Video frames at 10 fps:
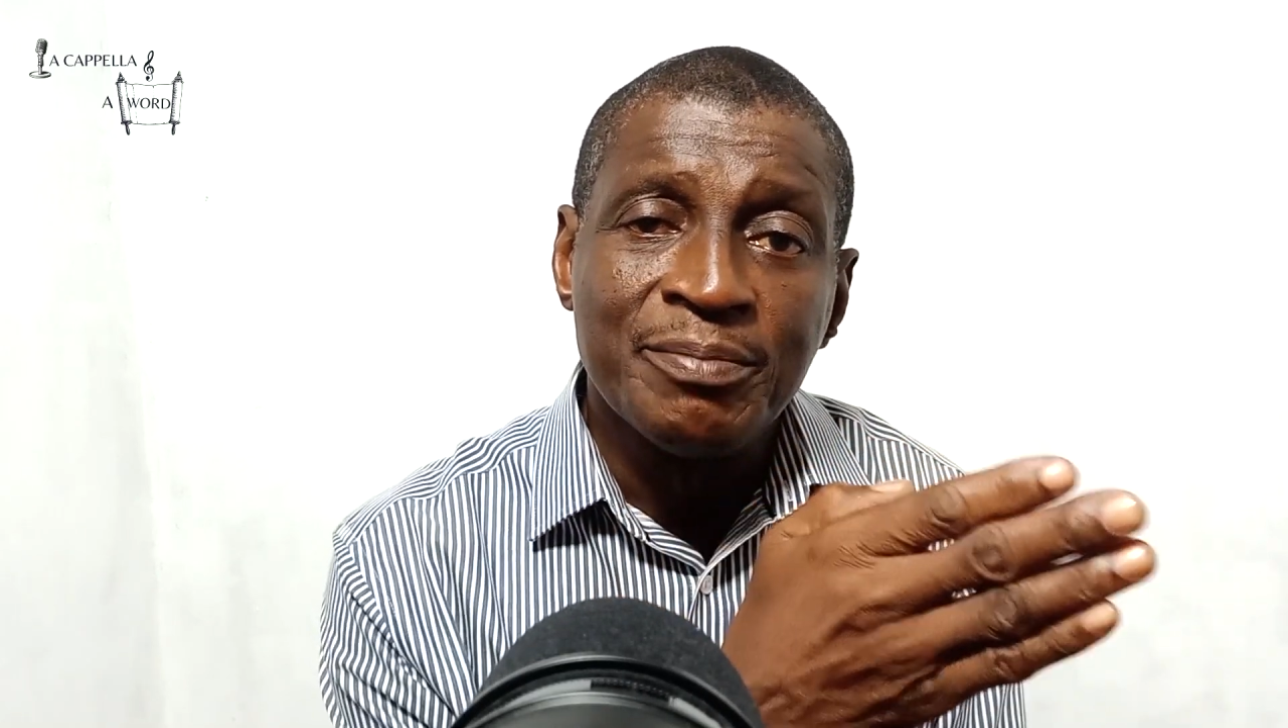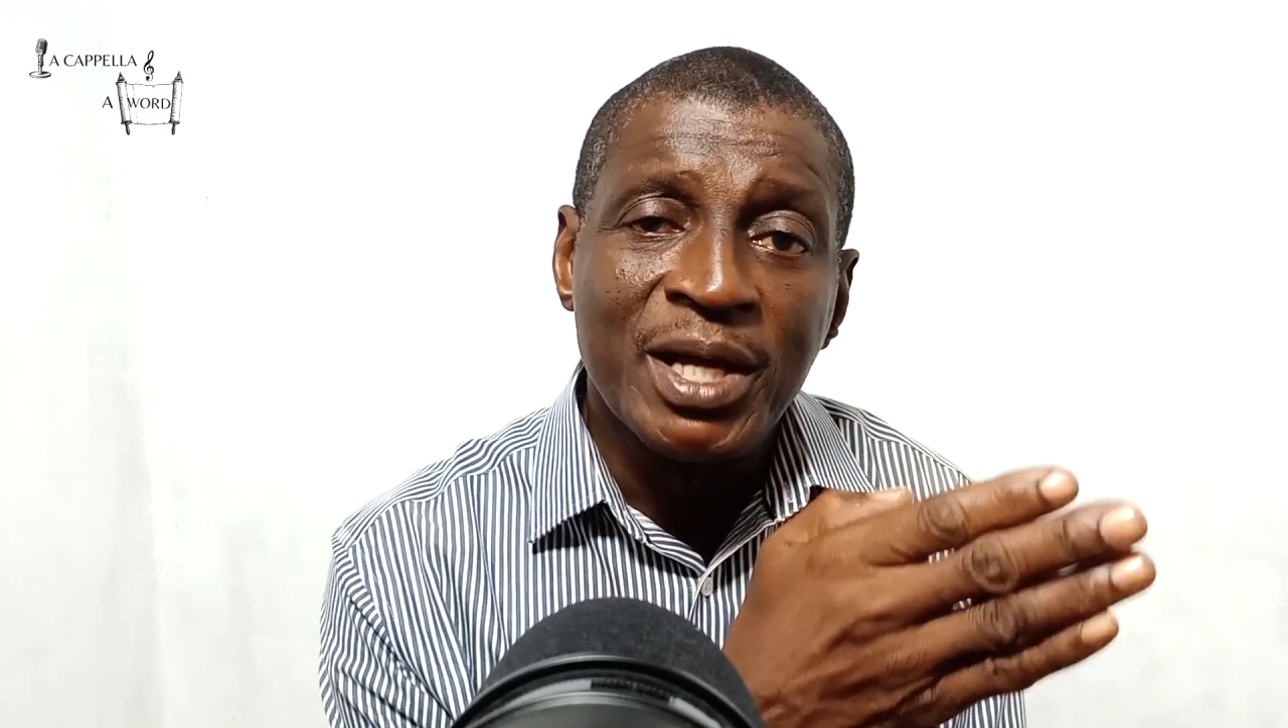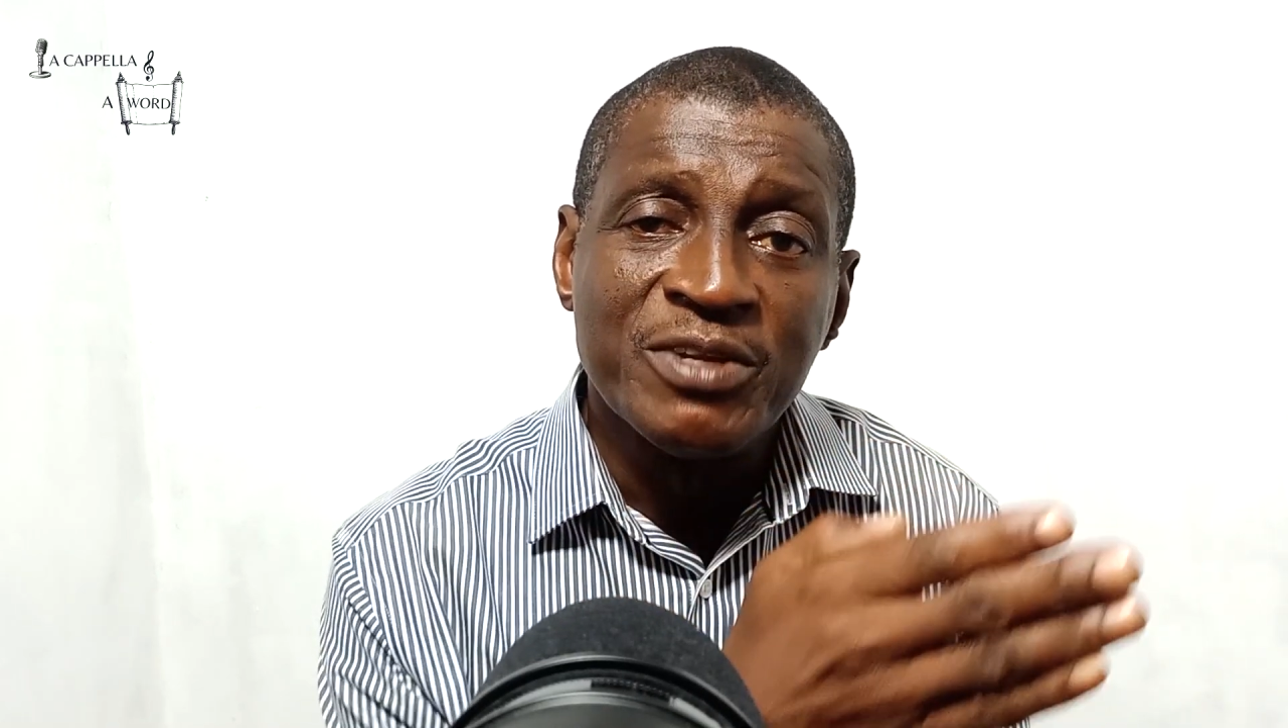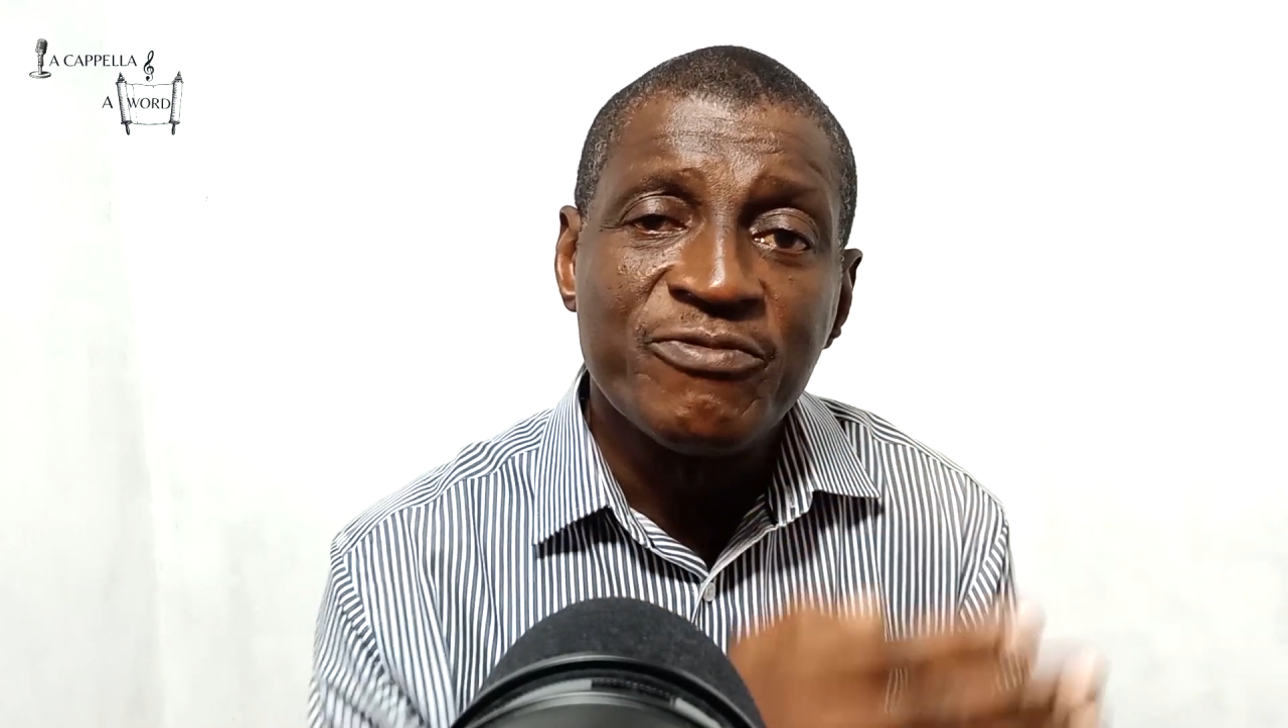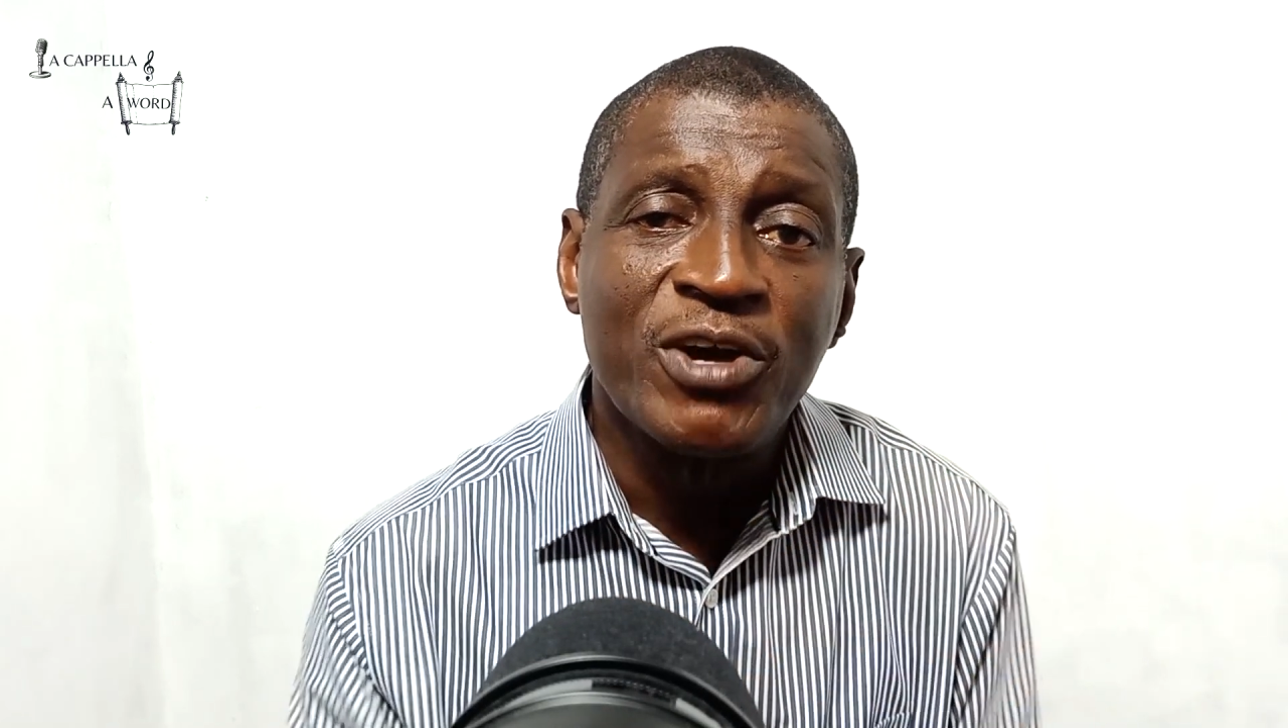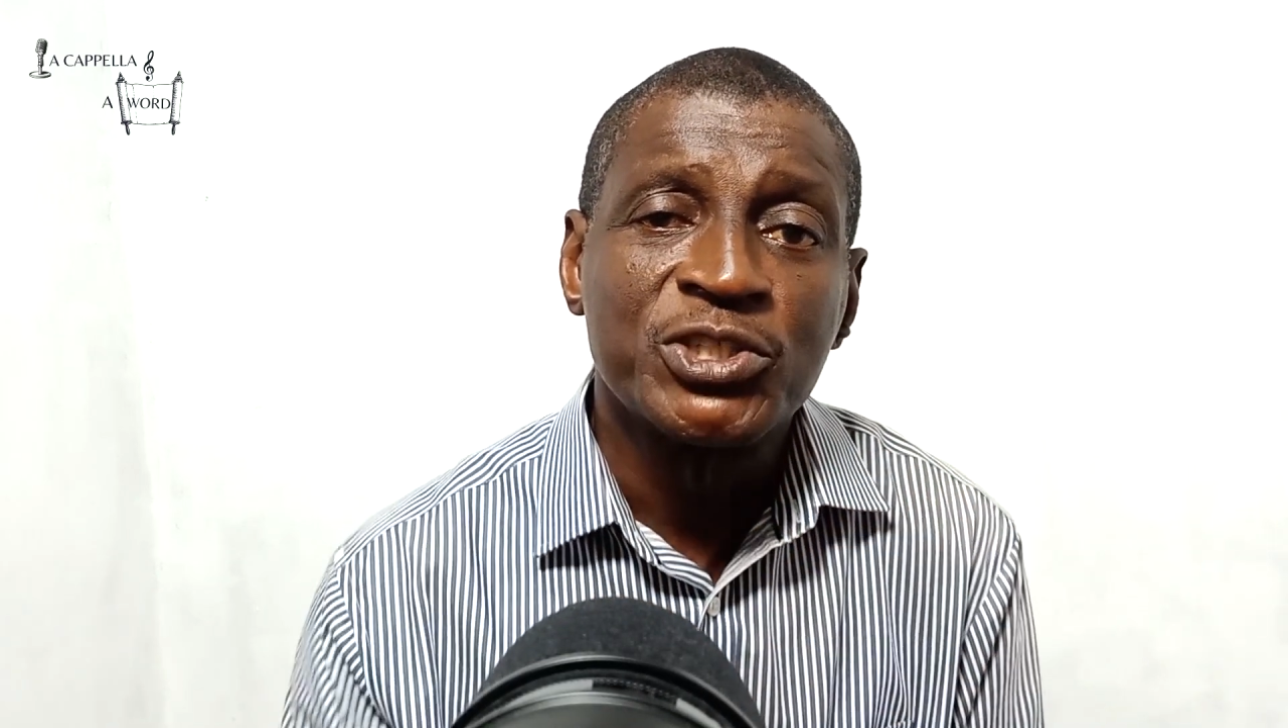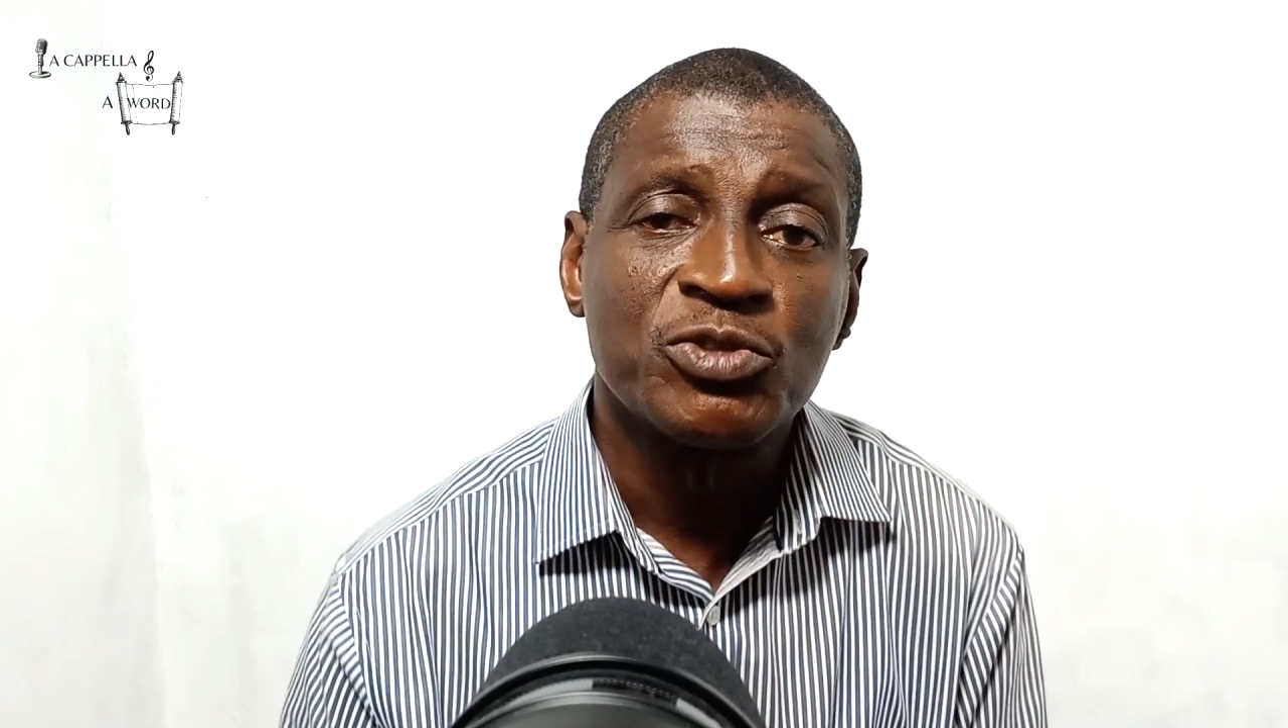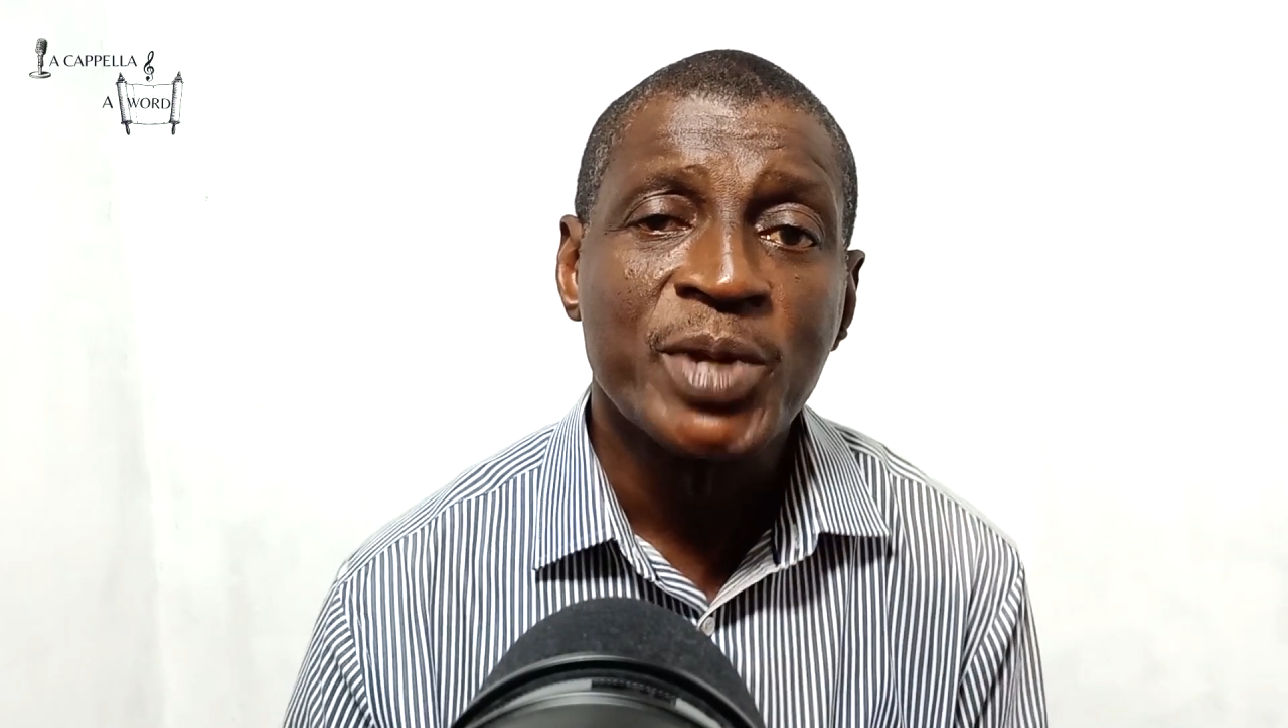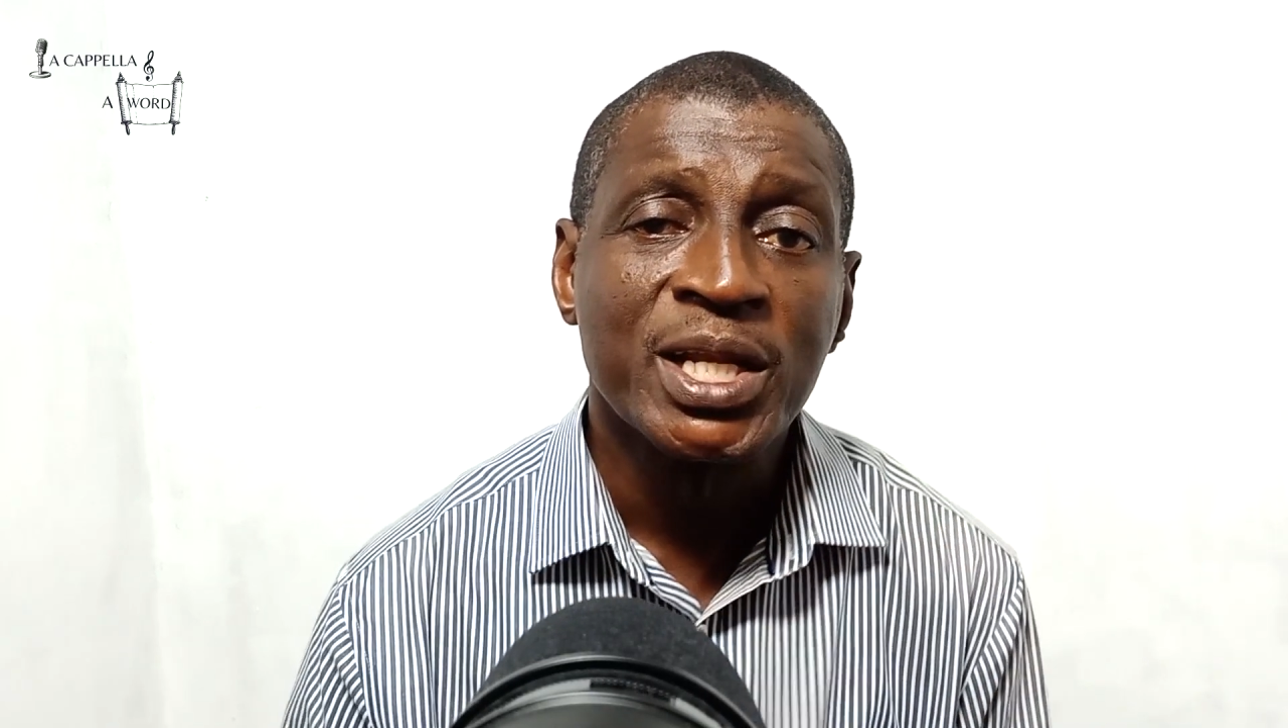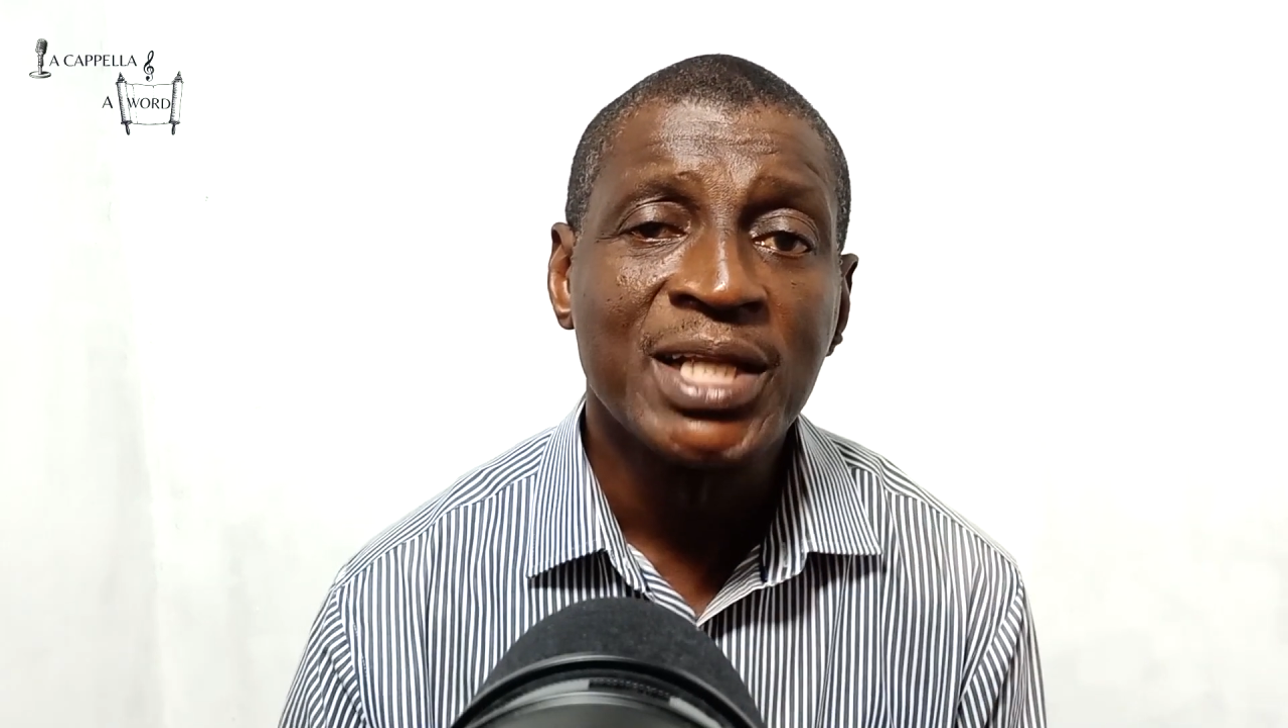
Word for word: manufacturing